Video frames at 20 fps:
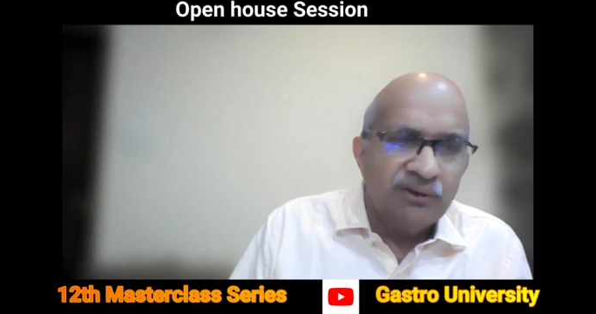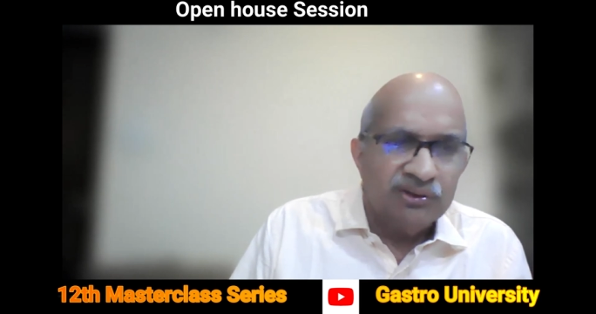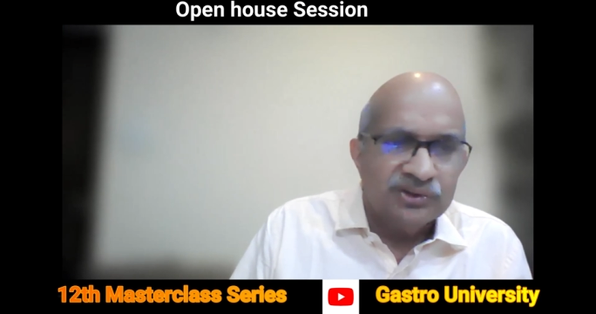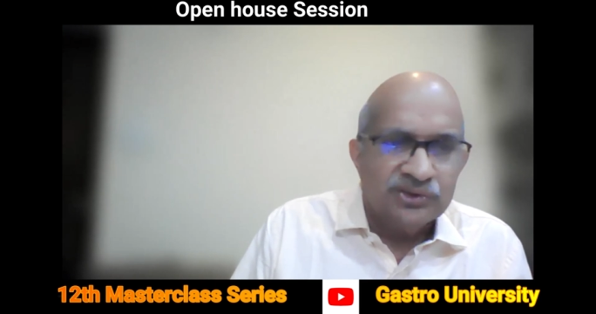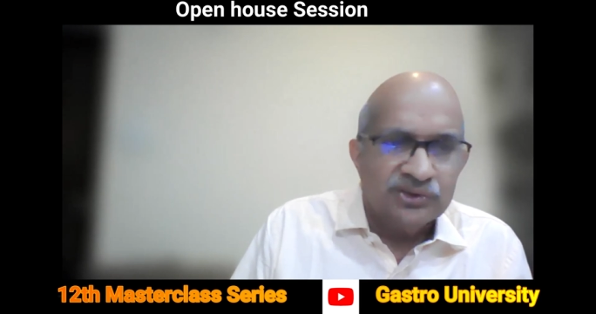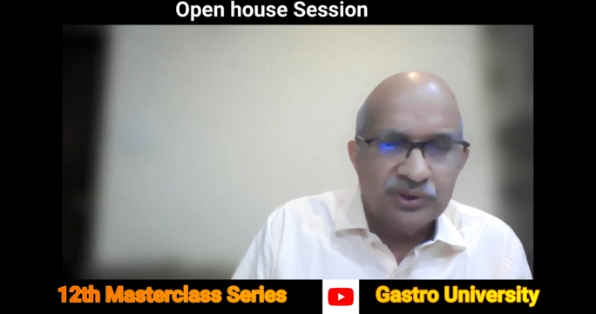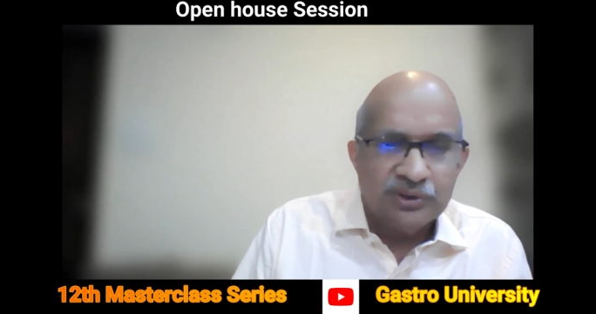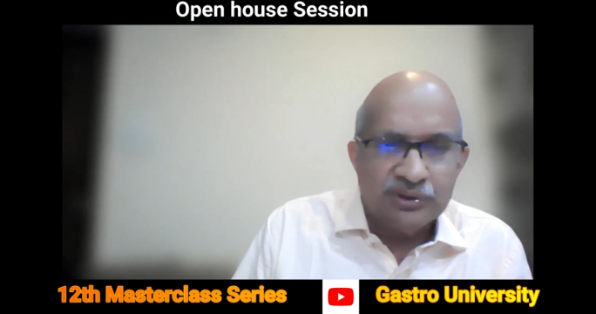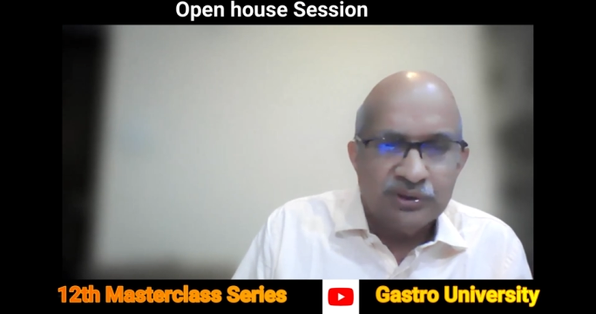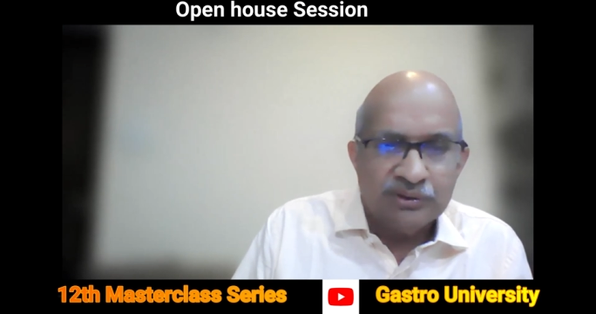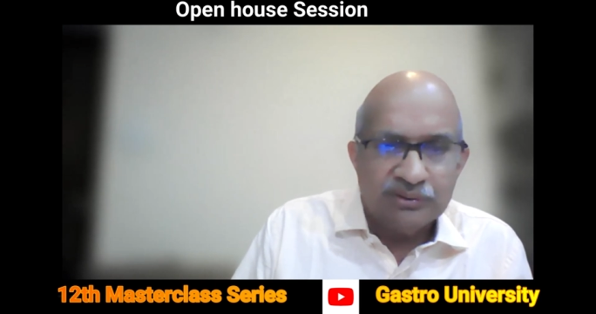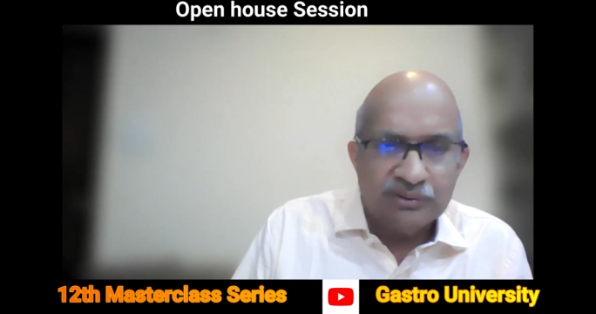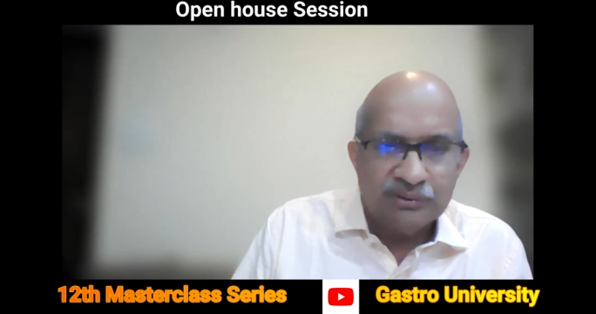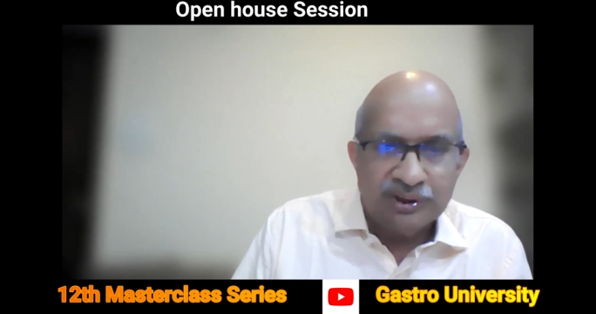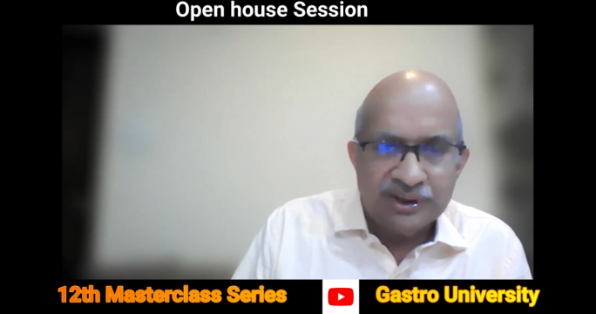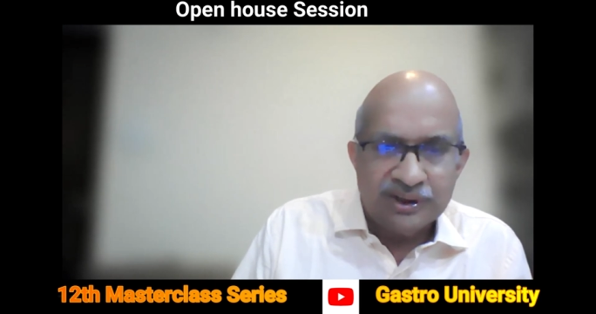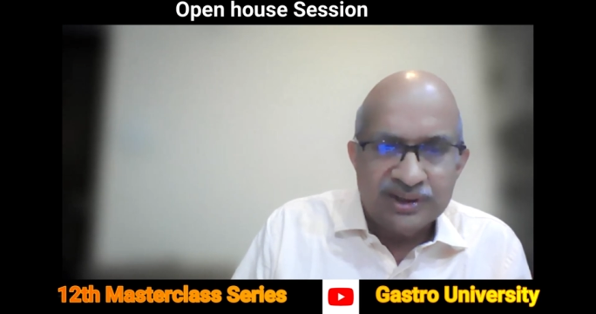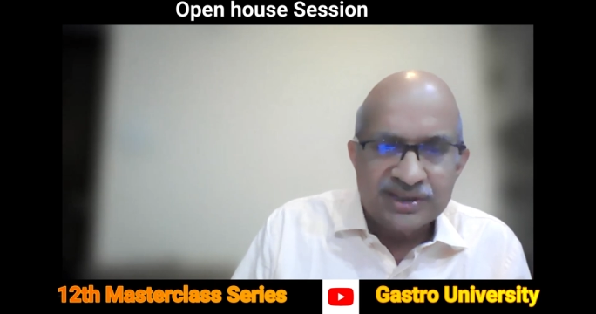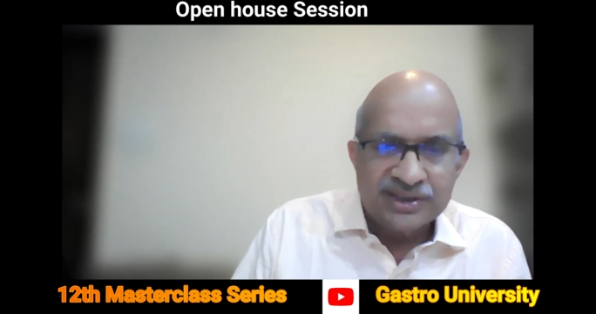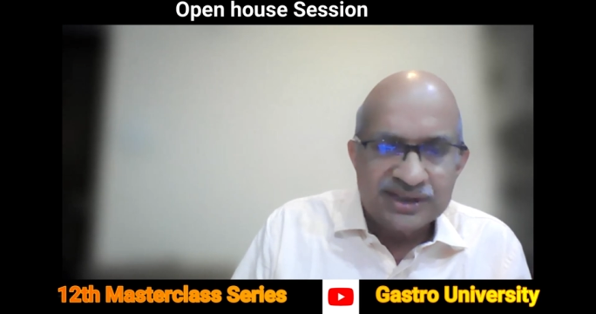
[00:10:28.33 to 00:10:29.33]
also
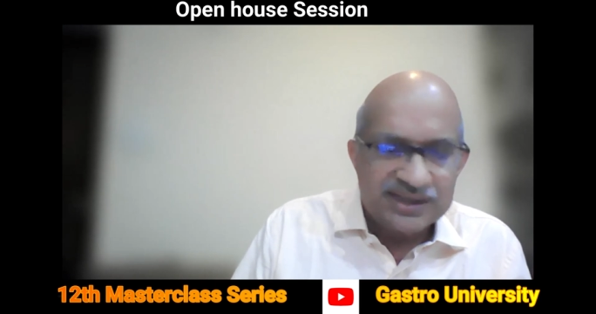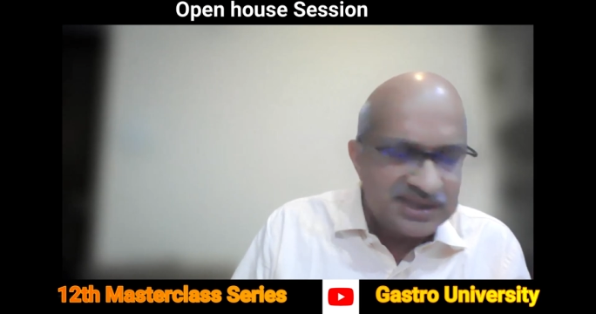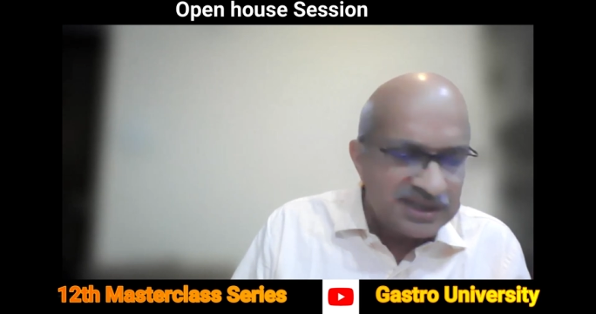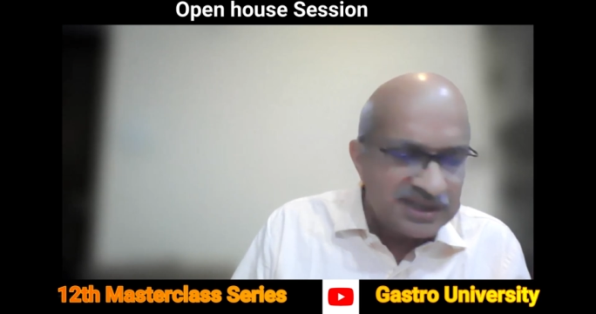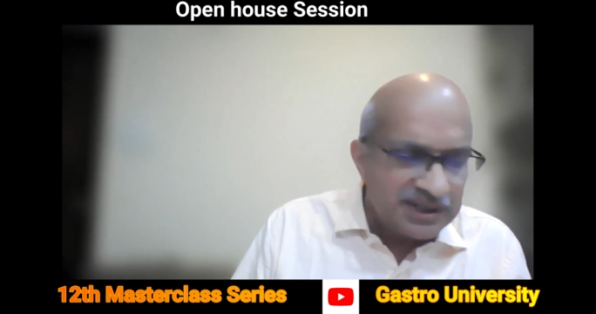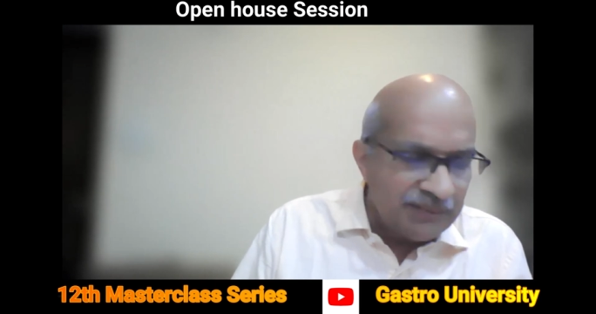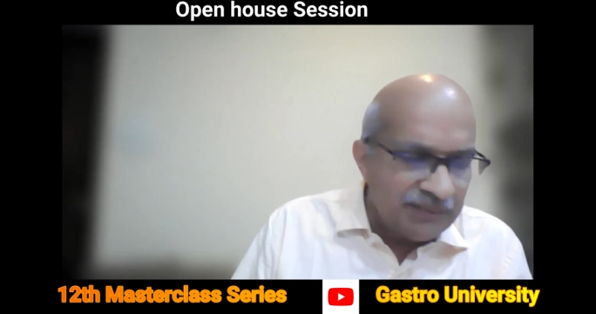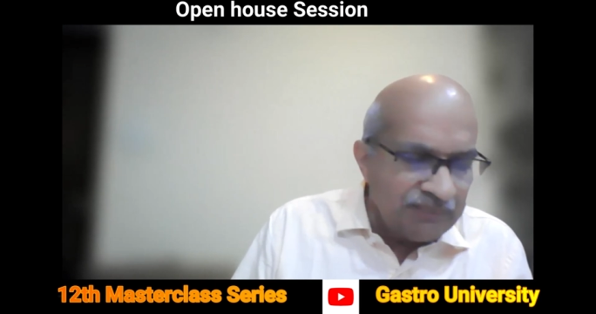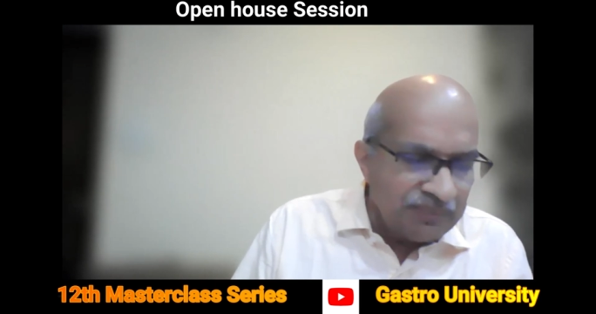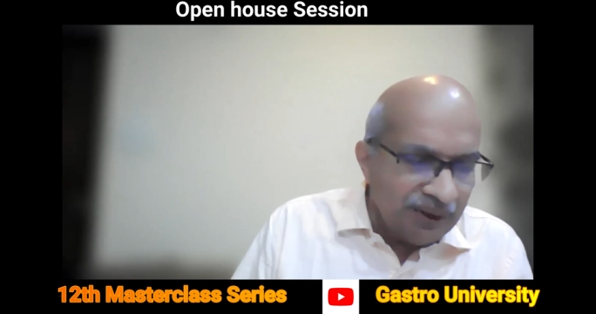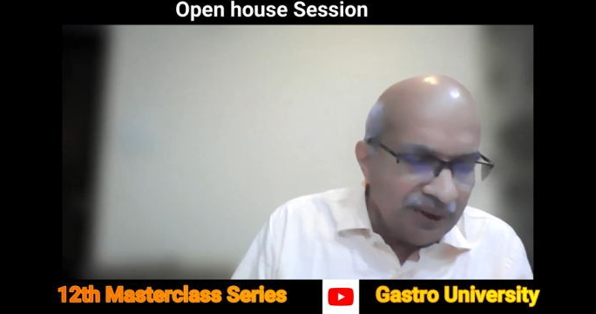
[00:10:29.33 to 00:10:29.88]
discussed,